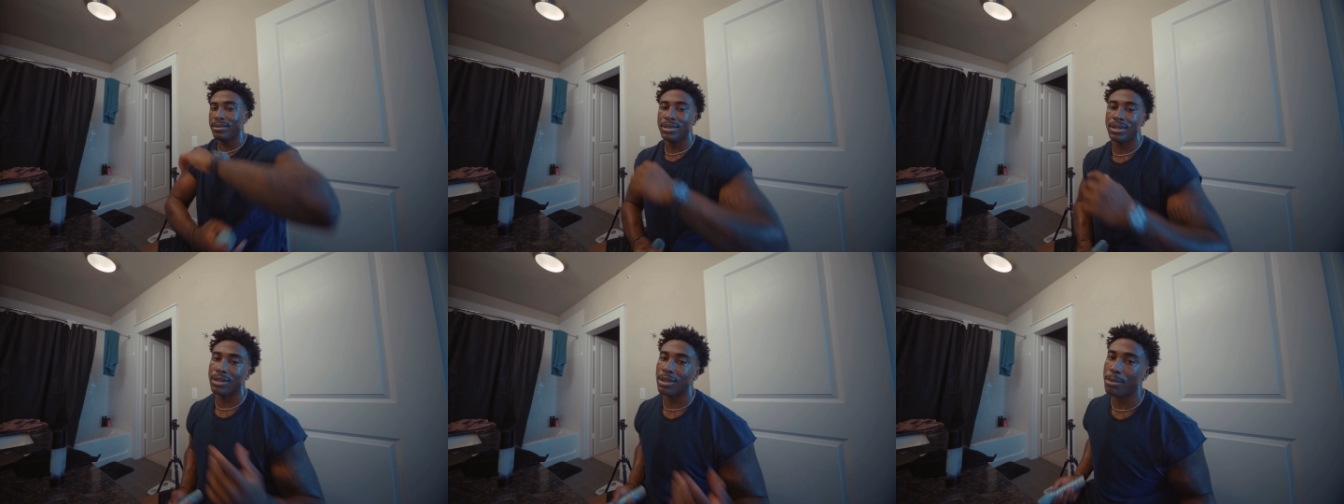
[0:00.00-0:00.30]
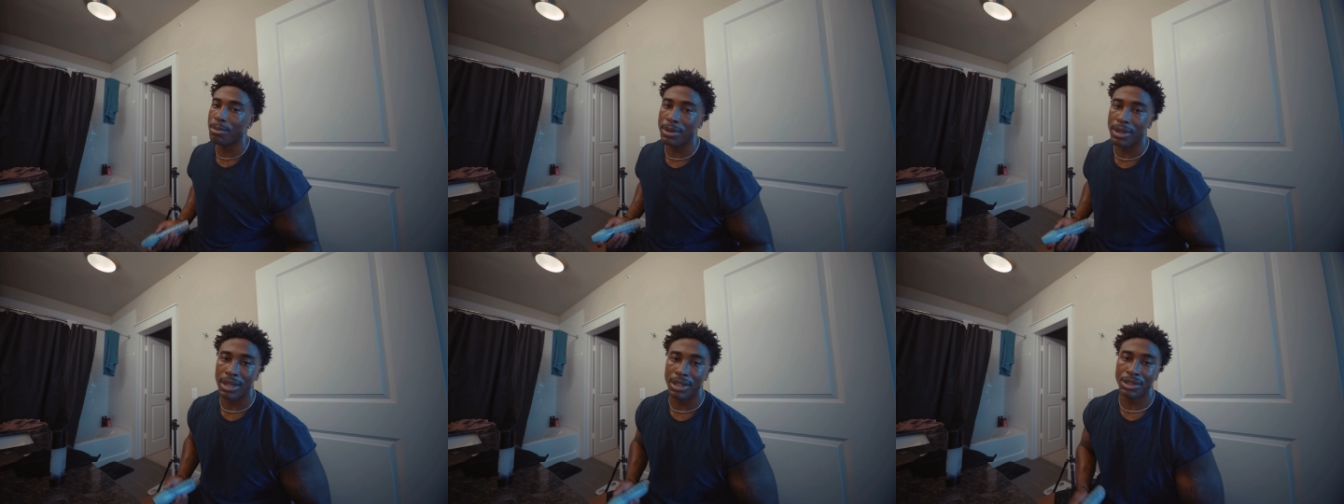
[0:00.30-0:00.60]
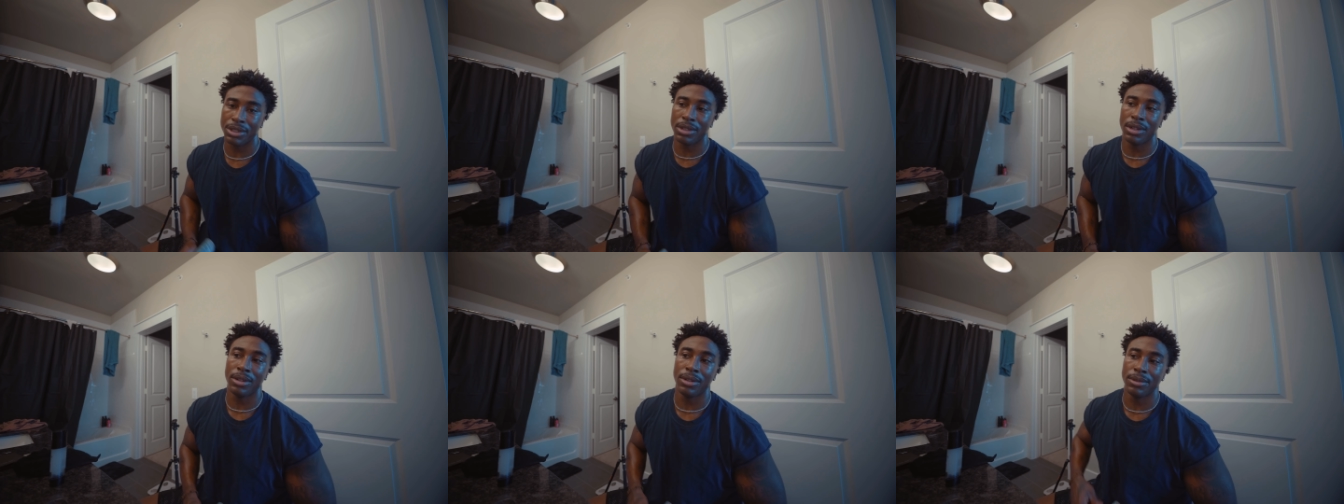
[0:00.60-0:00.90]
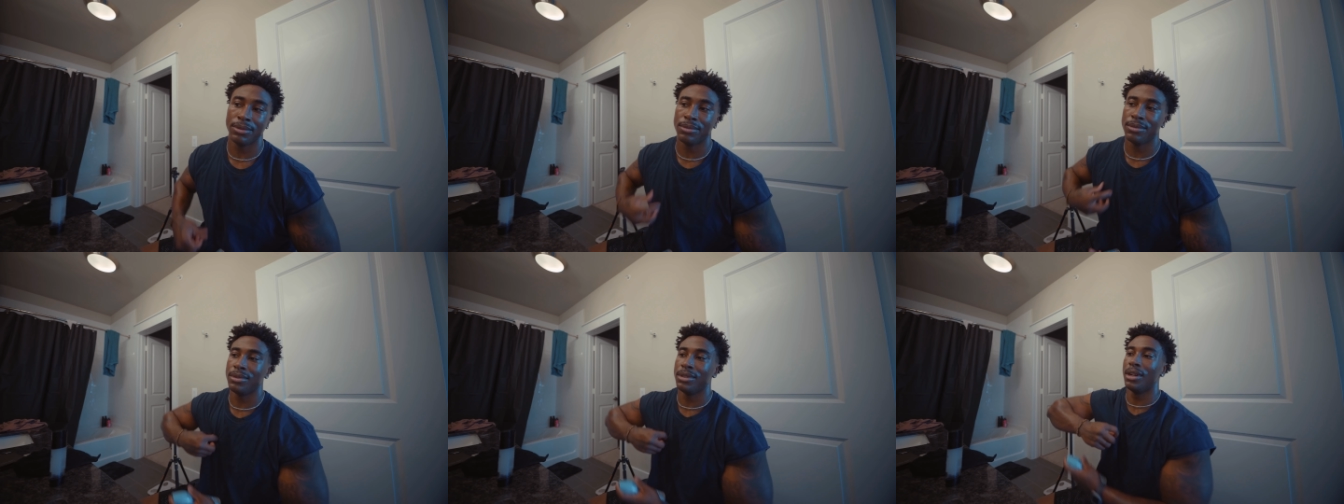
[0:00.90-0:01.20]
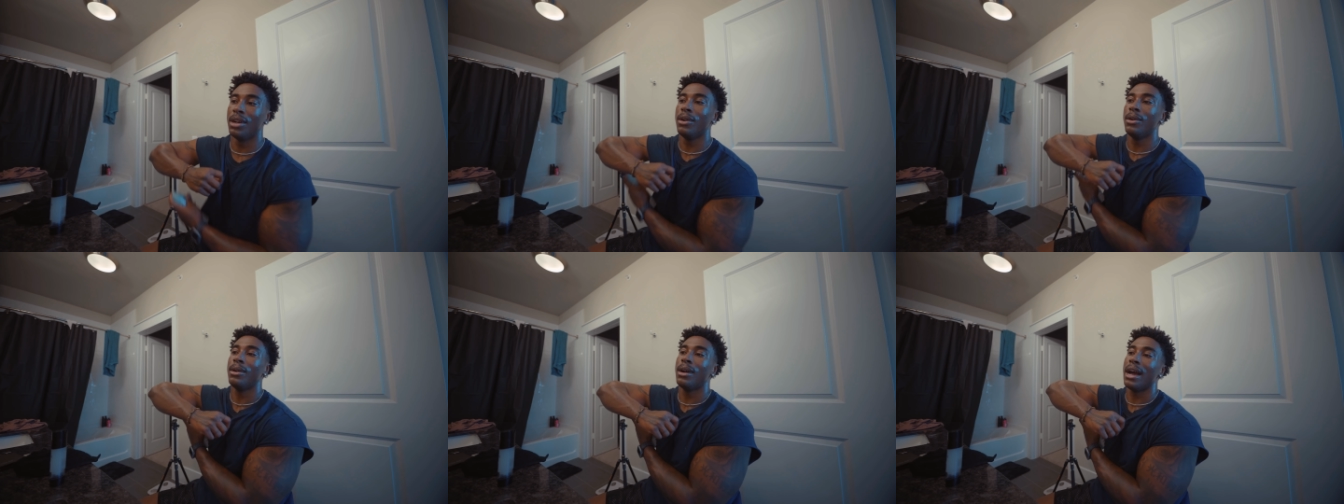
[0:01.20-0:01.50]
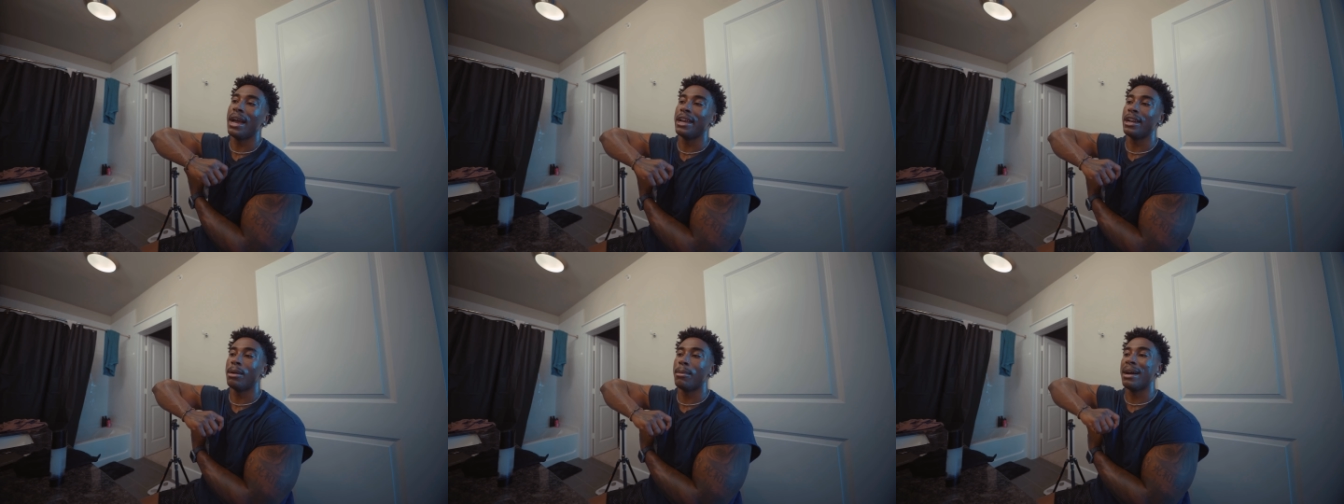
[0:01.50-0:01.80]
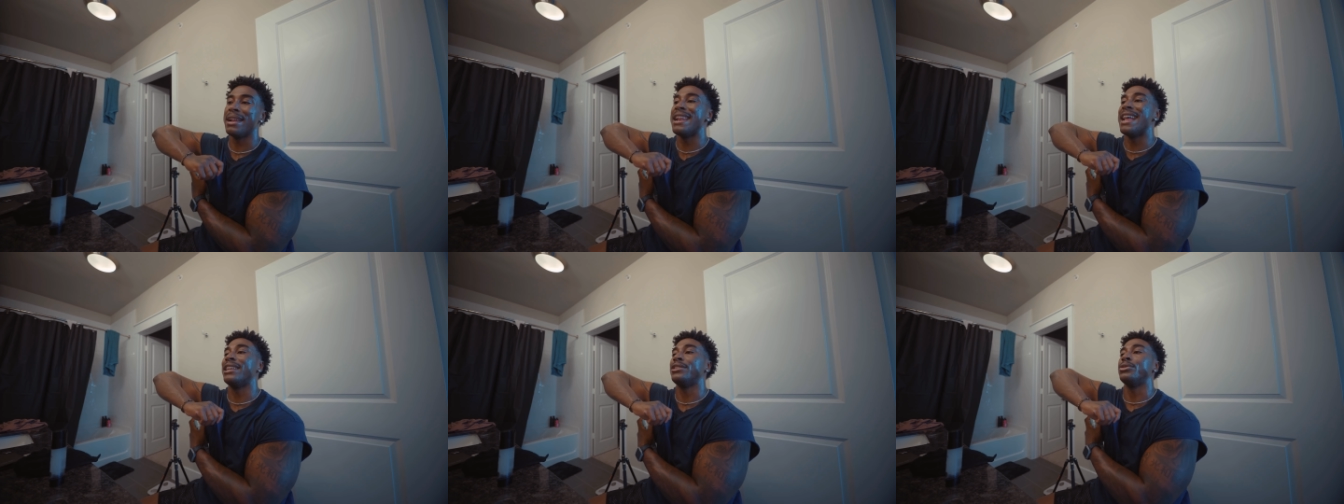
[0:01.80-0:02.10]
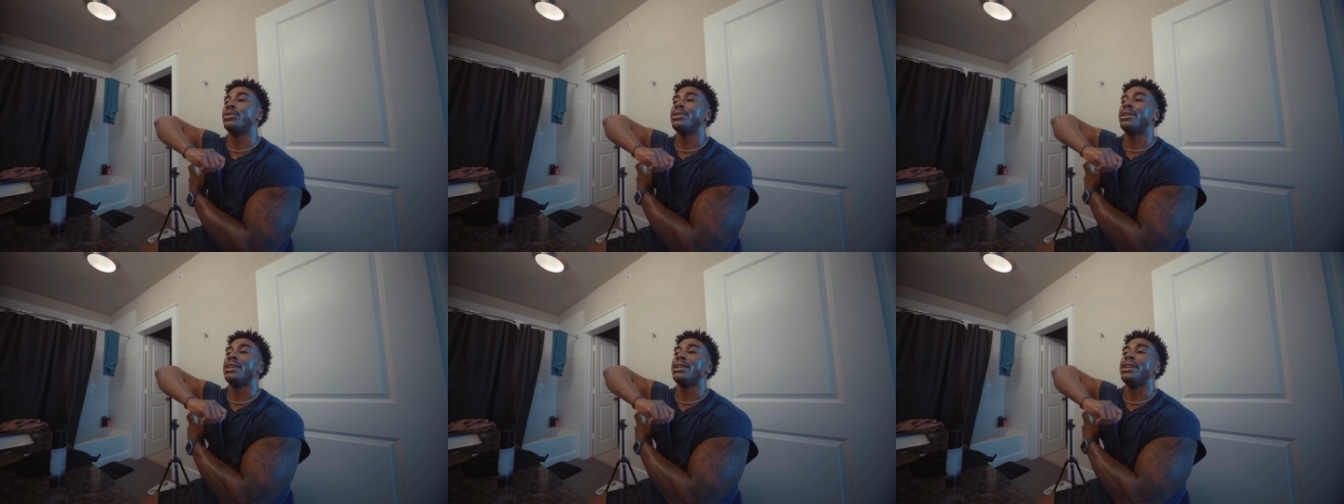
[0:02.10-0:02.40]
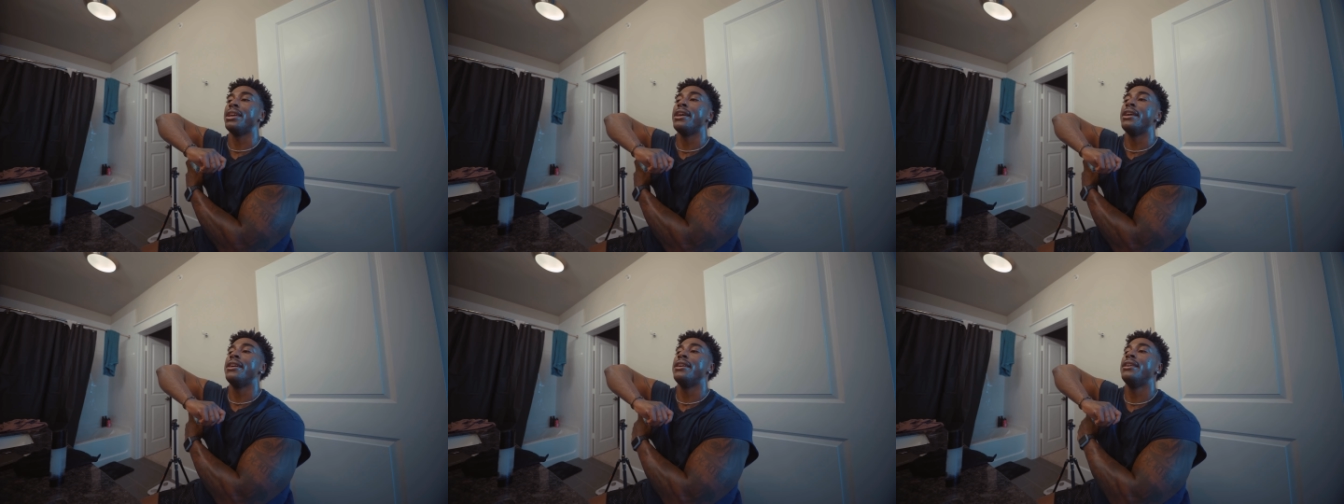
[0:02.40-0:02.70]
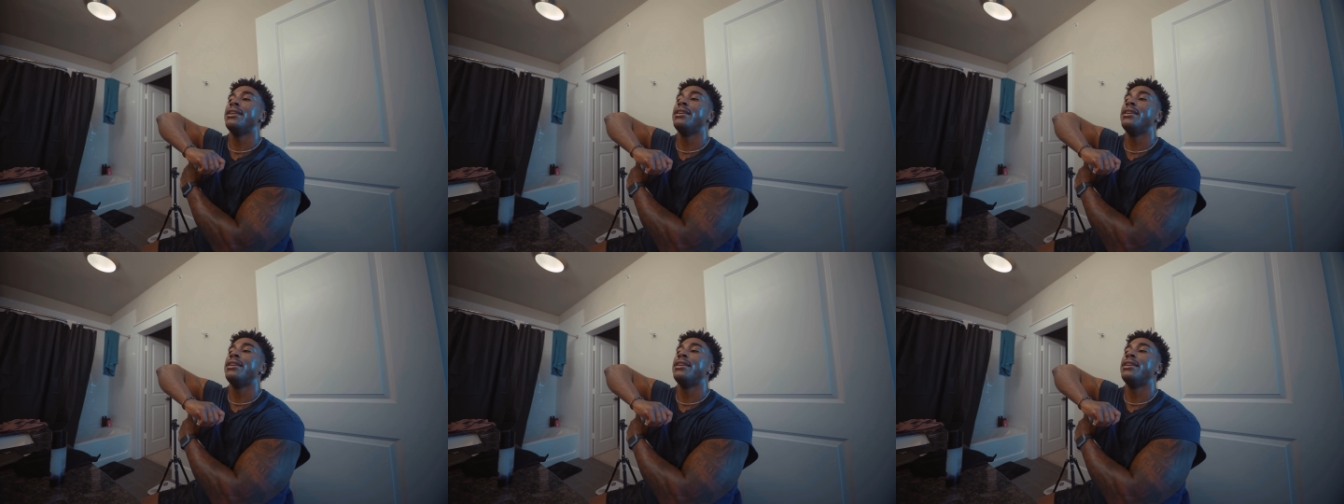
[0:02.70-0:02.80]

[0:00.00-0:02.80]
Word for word: still gonna put that shit on, you know? I ain't on my natural kick yet.